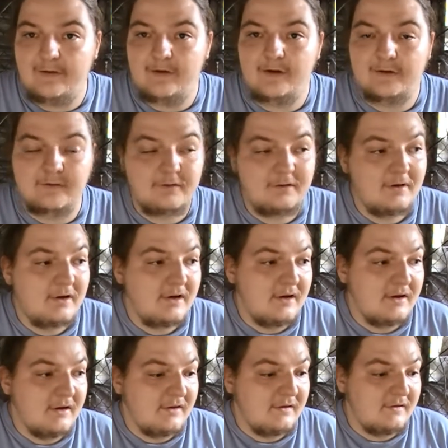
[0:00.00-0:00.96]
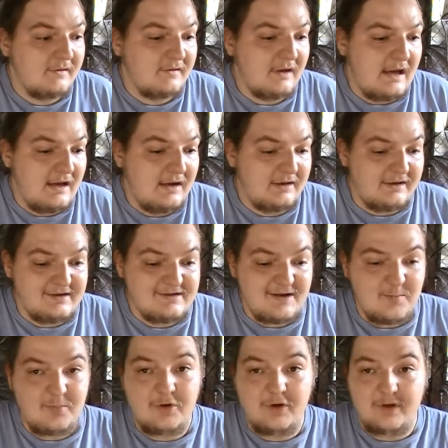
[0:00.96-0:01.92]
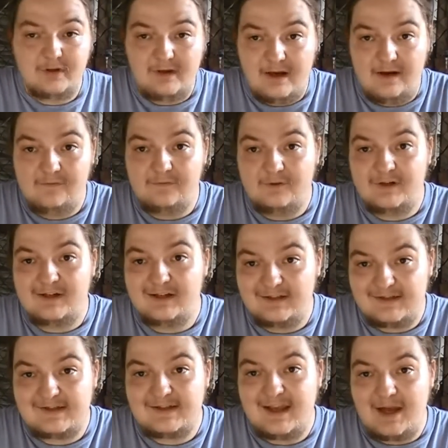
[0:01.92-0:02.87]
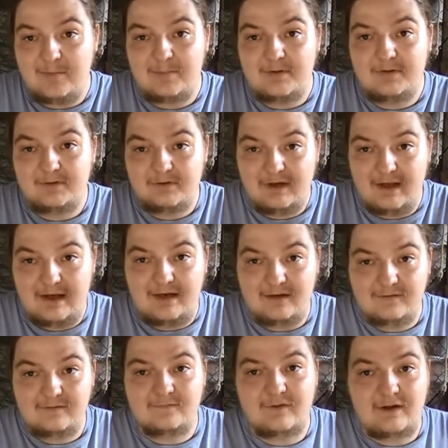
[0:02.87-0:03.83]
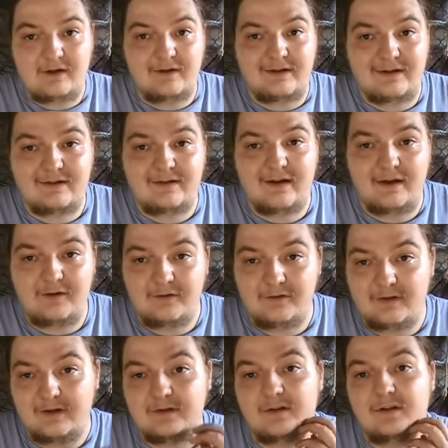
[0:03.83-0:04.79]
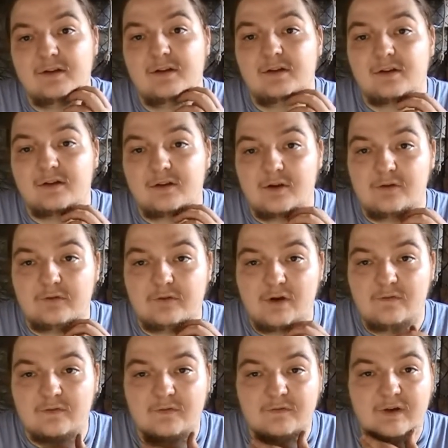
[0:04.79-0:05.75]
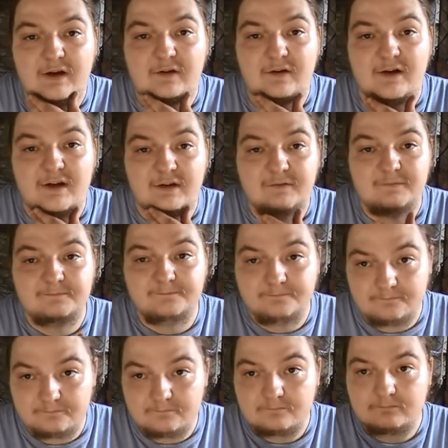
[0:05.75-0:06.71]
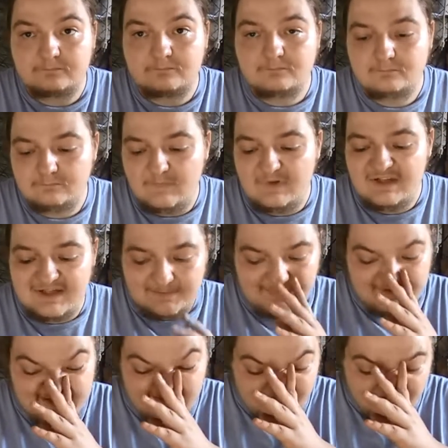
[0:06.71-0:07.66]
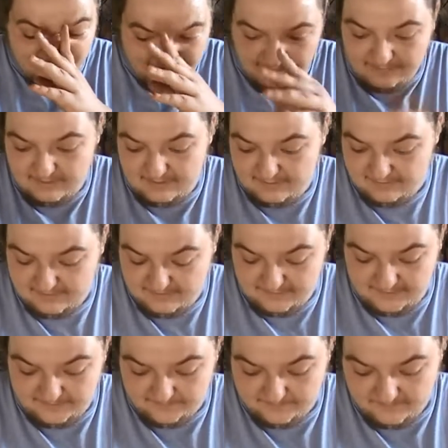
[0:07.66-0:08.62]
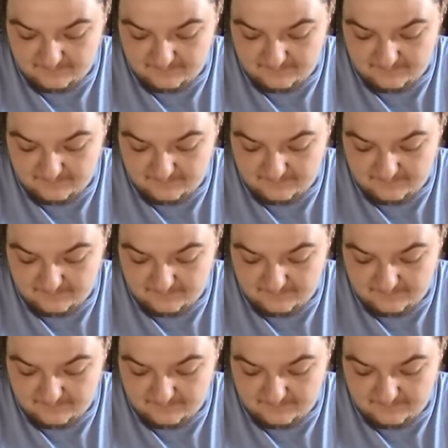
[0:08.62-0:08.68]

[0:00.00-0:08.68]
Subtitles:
long because I put every step in it very detailed and goes over very specifically what you're doing.